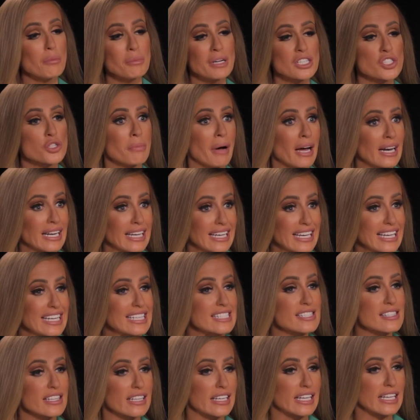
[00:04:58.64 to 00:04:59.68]
much money
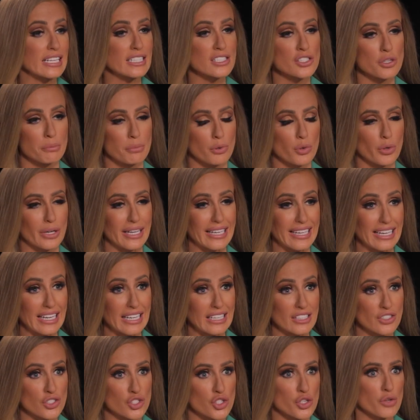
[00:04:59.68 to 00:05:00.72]
is the Kingdom putting
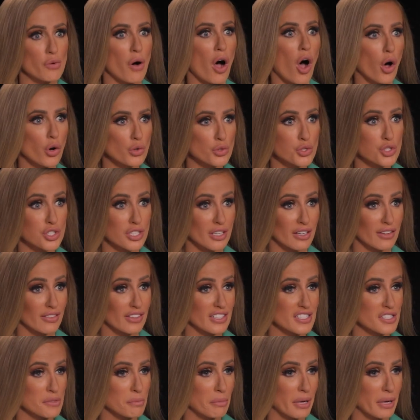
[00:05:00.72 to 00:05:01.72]
into hosting this